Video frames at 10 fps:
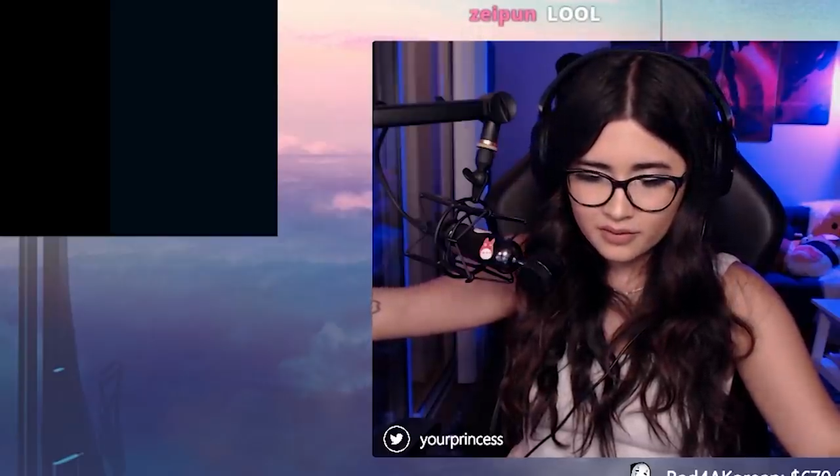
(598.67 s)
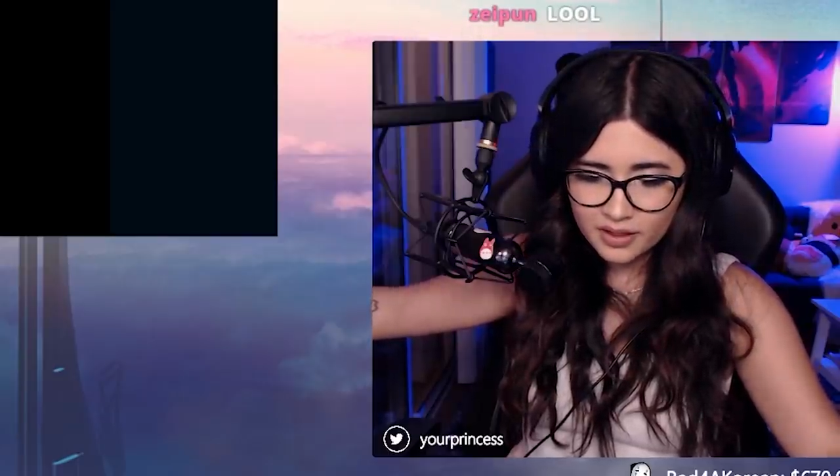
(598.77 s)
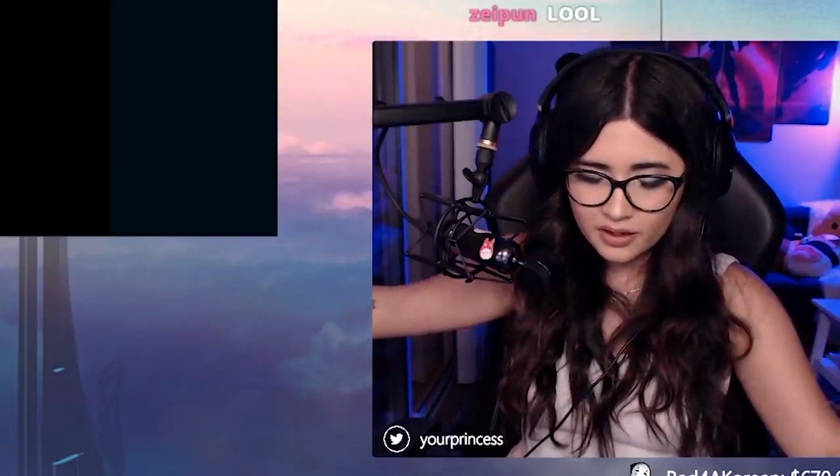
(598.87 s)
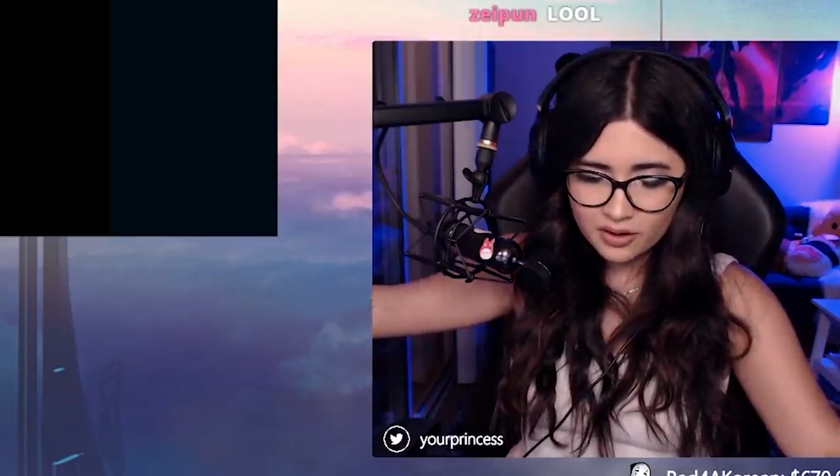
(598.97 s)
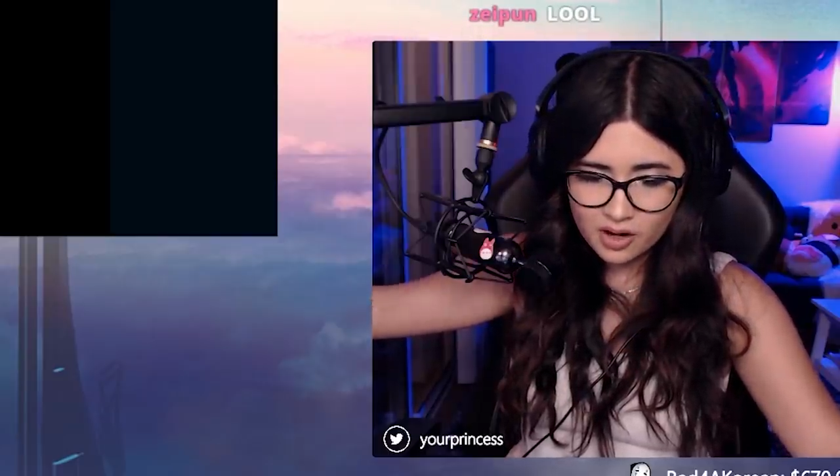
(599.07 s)

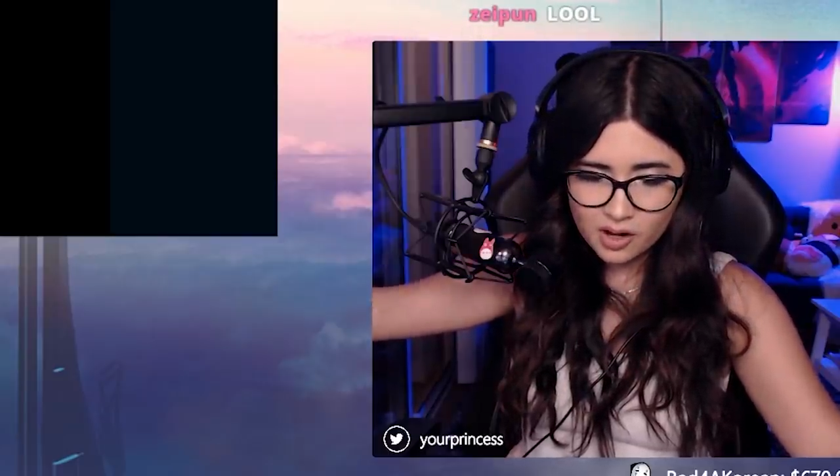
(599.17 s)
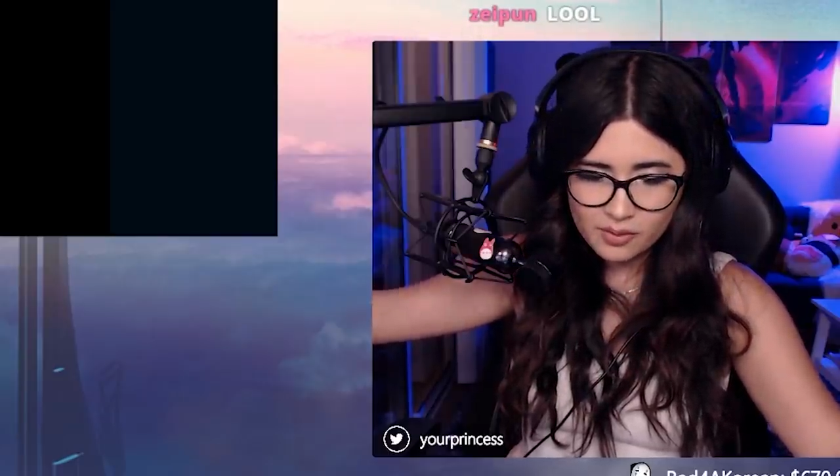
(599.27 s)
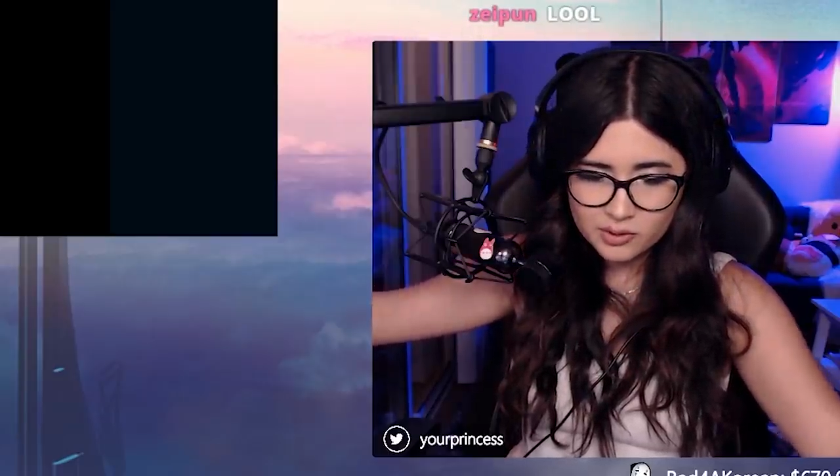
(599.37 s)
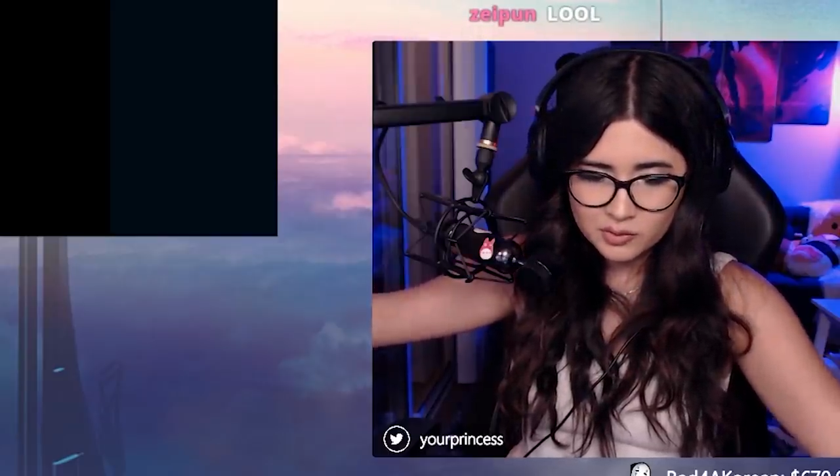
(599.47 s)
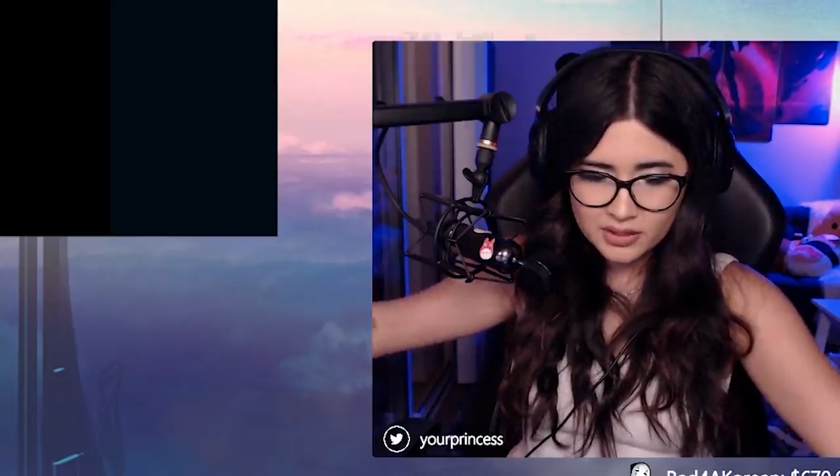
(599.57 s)
like her
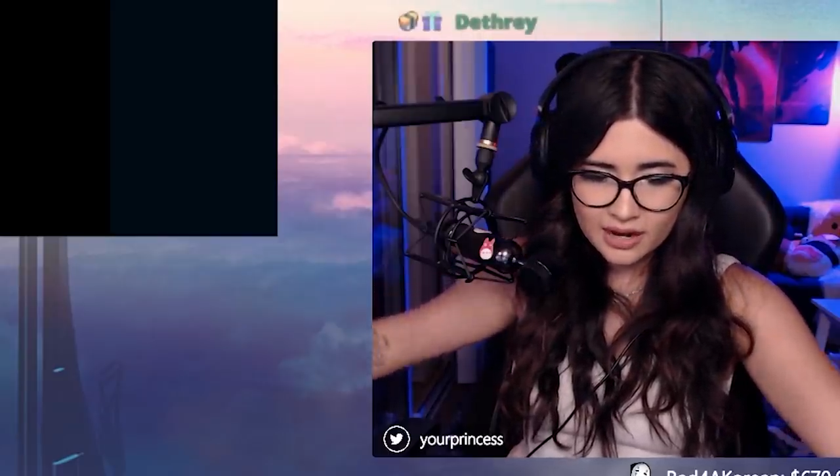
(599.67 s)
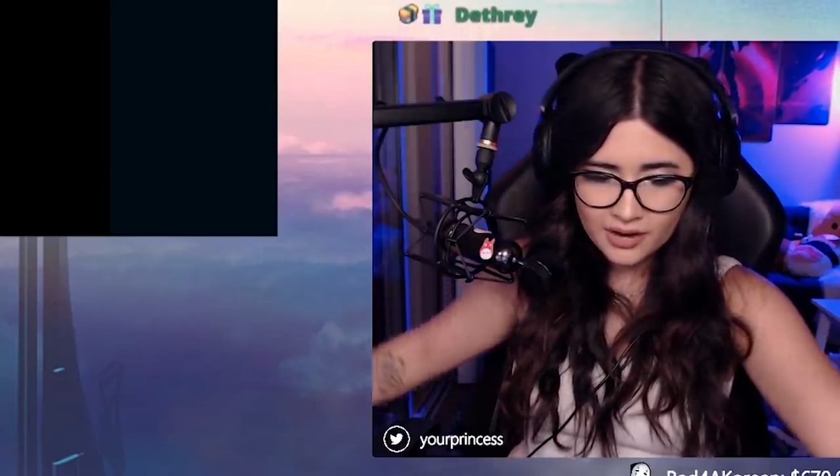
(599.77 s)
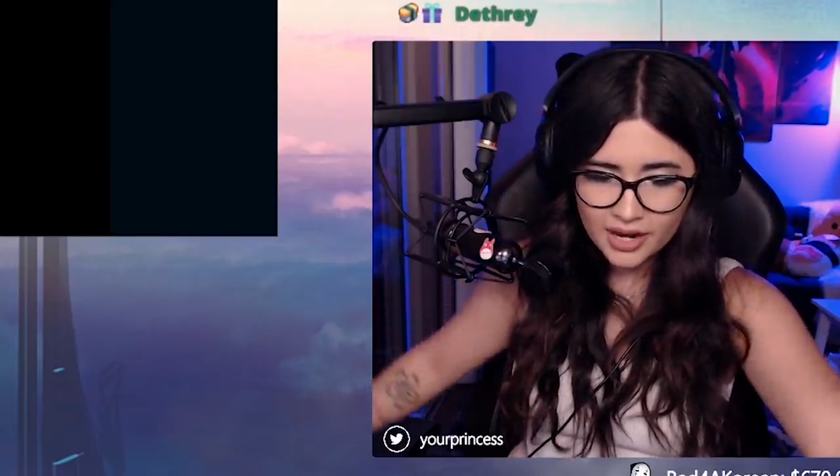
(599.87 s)
combos without